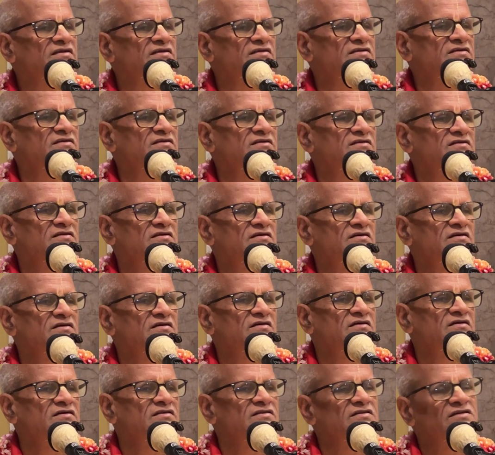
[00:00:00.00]
mind.
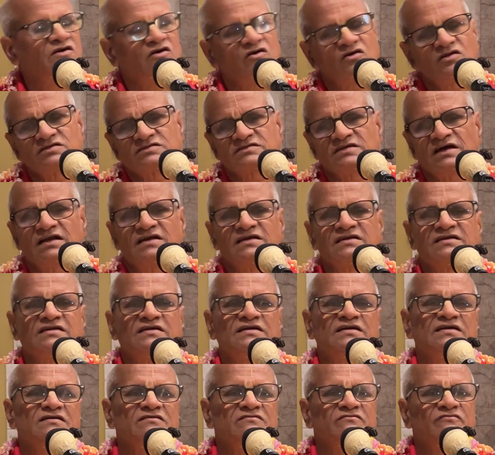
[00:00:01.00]
They are all
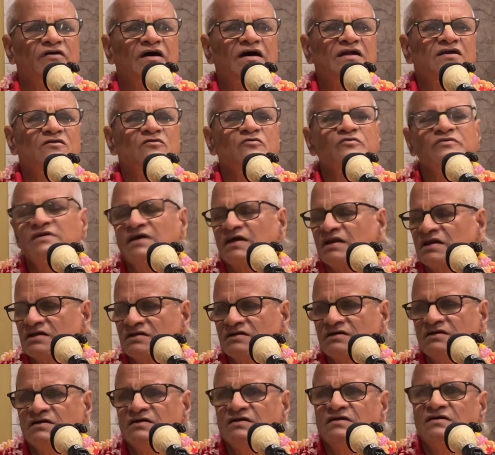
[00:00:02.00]
chanting. What we
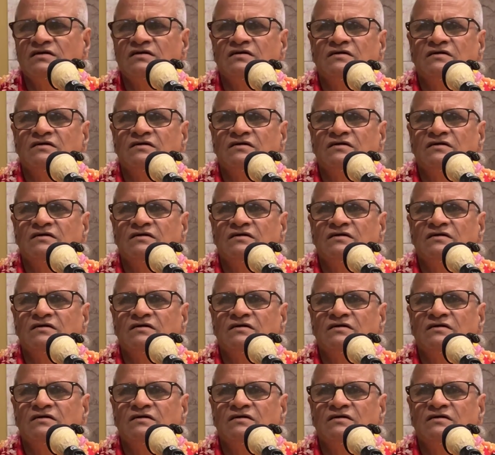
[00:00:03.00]
are